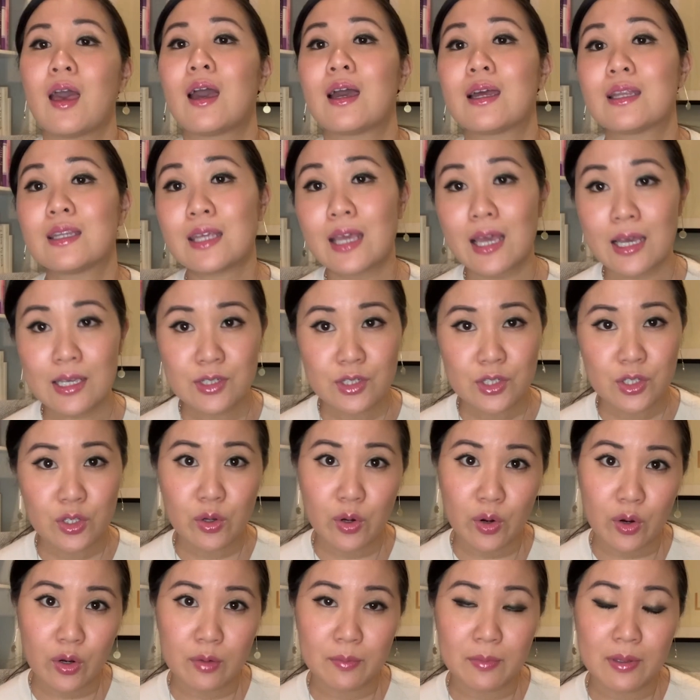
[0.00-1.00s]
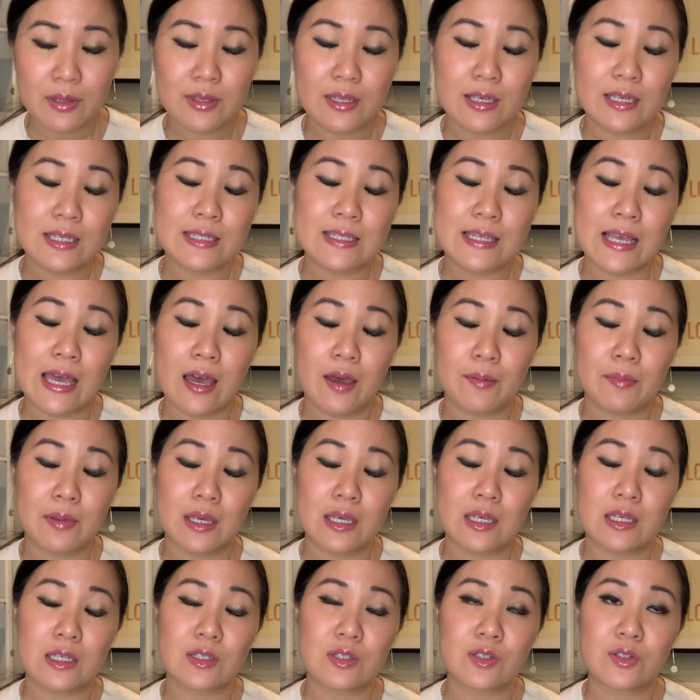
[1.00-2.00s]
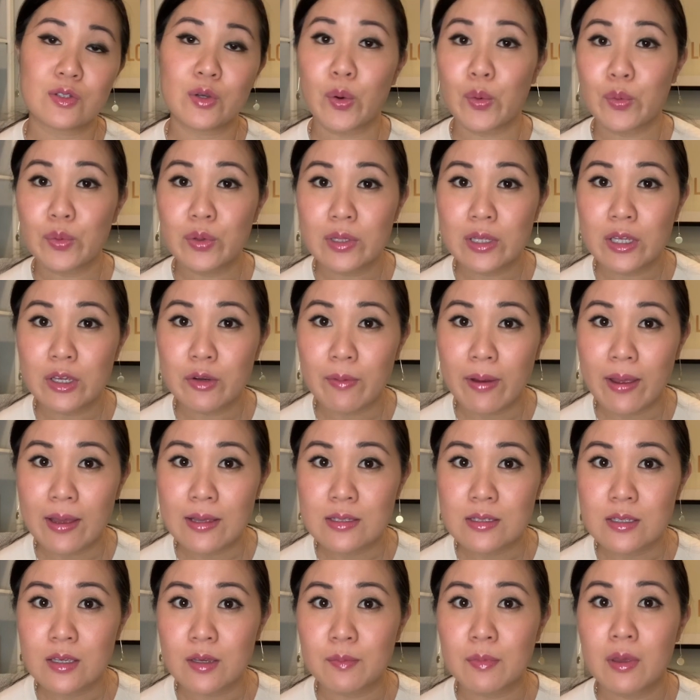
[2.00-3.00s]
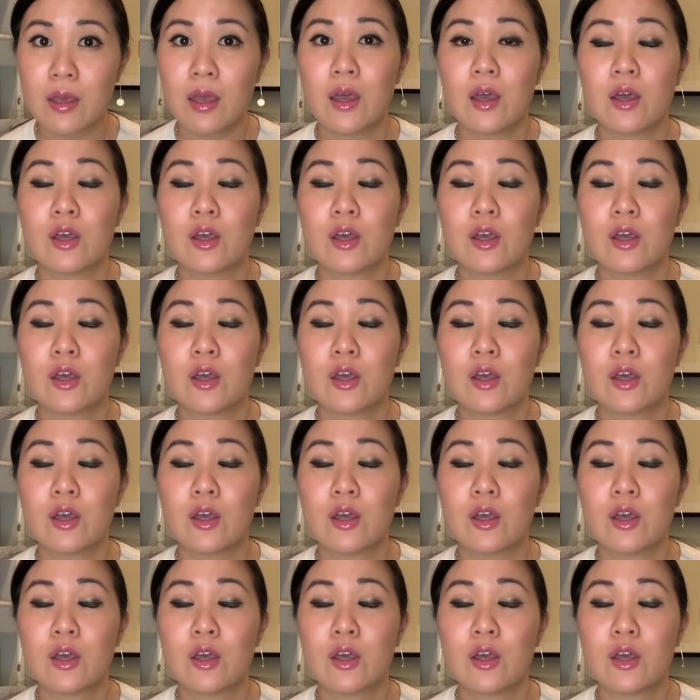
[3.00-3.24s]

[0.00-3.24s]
And yes, you heard me, the exam is totally random.